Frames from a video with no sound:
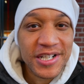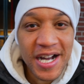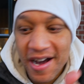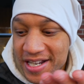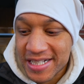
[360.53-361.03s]
it
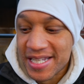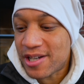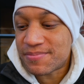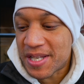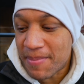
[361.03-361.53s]
on and it
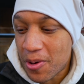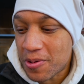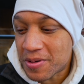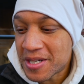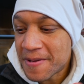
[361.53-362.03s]
tells me the
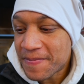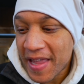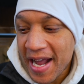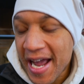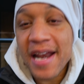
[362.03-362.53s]
boat,
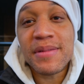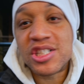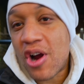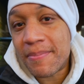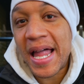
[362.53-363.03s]
like I gotta make
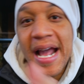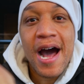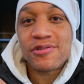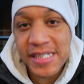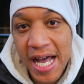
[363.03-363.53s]
sure I'm like
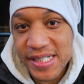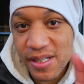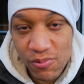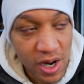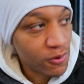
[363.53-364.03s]
outside
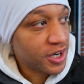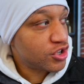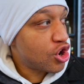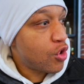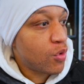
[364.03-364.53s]
somewhere where
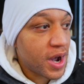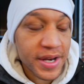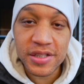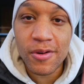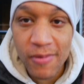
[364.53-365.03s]
no one
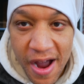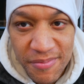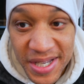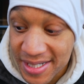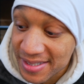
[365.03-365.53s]
is around
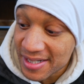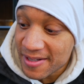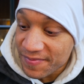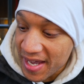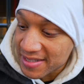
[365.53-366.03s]
me. Cause
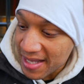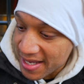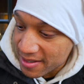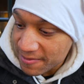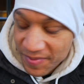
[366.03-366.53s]
yeah, it's
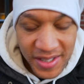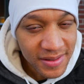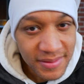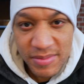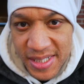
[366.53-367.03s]
like, it,
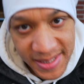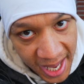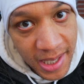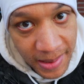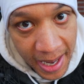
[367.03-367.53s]
it, it's kind of